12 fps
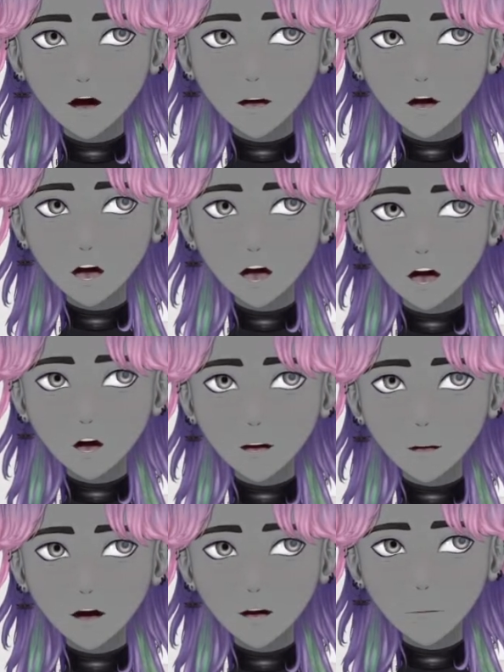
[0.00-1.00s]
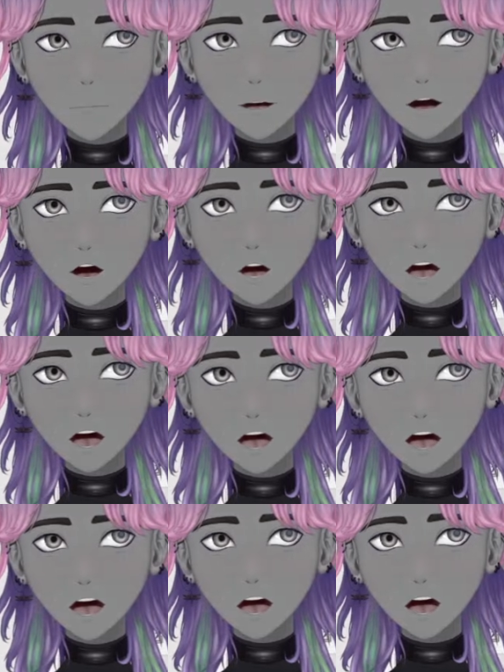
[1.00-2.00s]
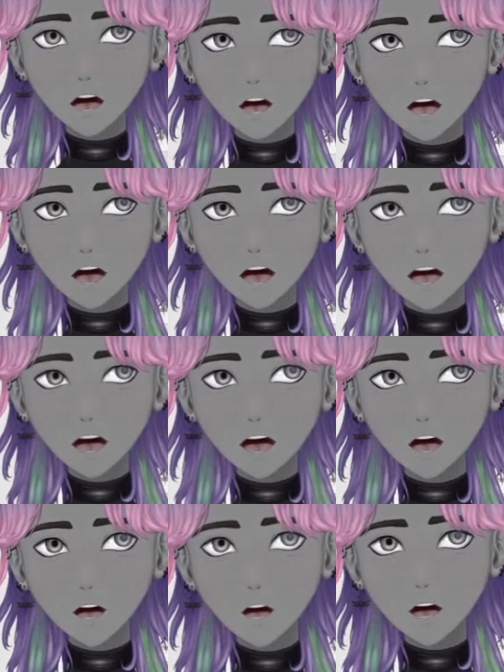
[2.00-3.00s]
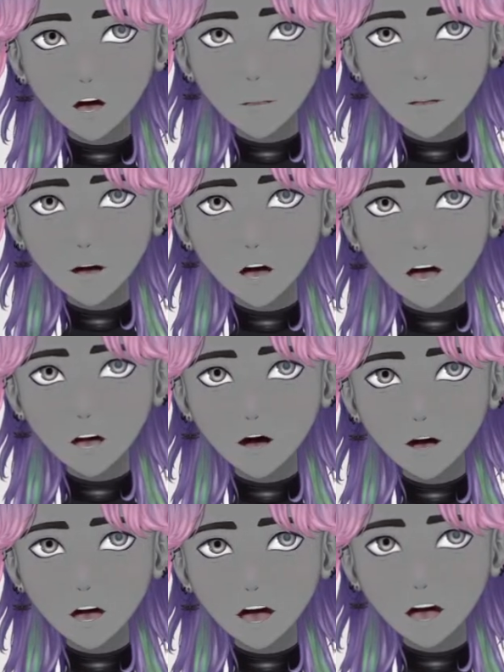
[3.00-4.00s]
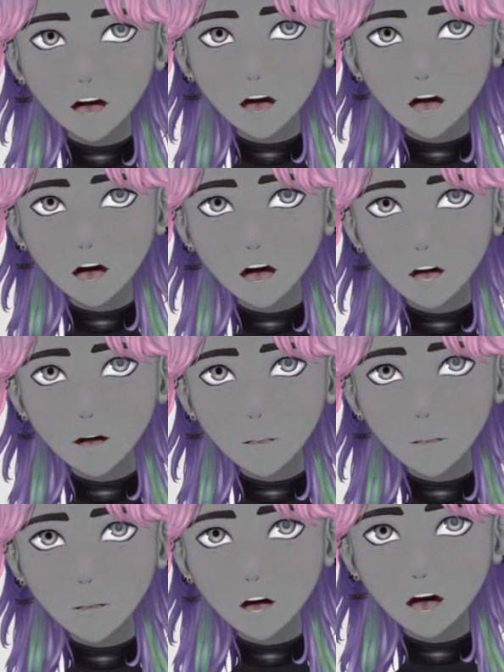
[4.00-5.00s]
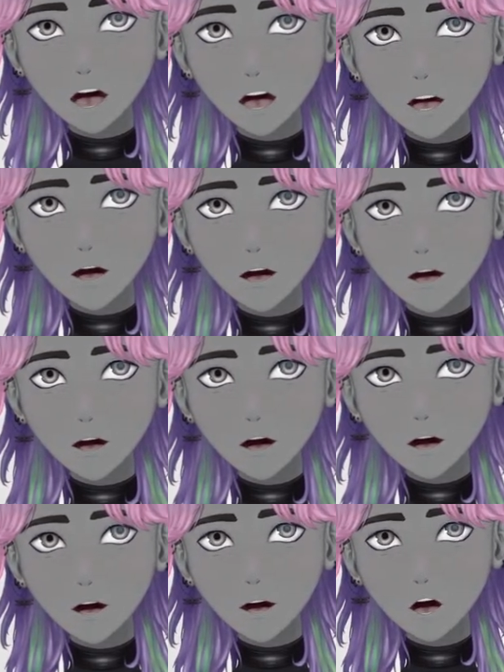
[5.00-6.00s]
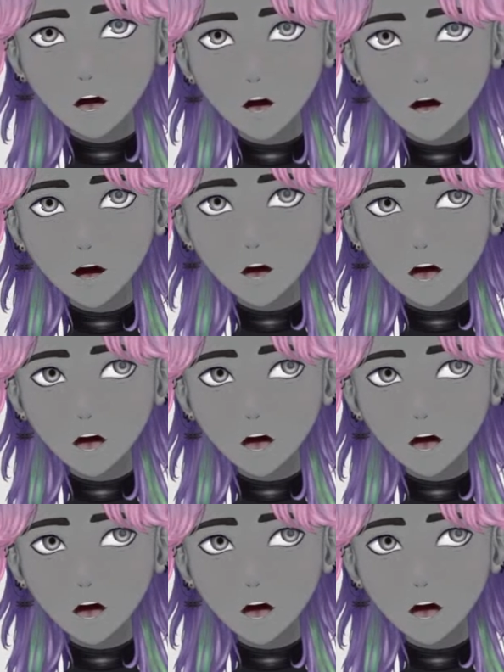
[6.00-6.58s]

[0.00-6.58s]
art mediums. I was thinking like that kind of criticality would be nice also in my own content